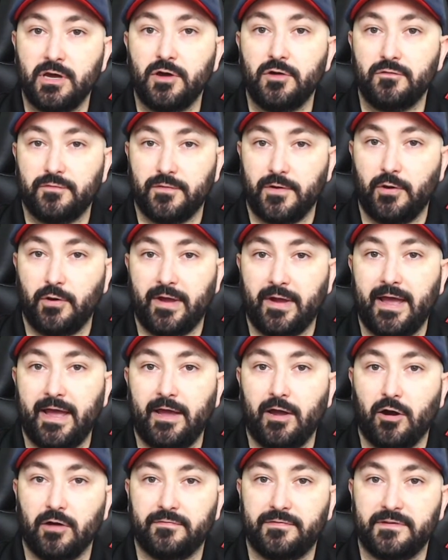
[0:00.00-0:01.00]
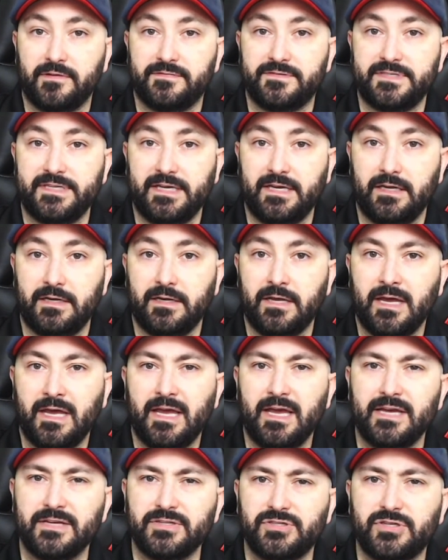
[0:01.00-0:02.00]
for your AR-15
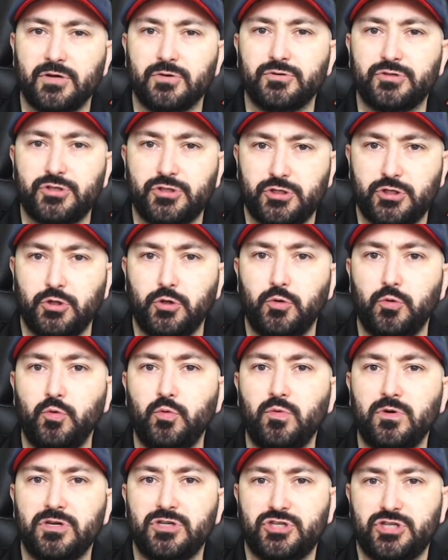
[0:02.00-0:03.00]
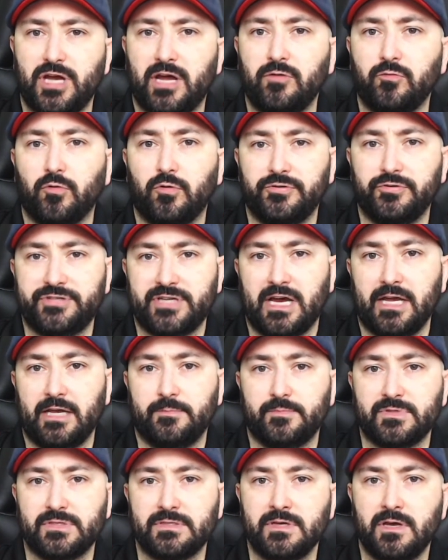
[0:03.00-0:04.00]
is there's 2 general types: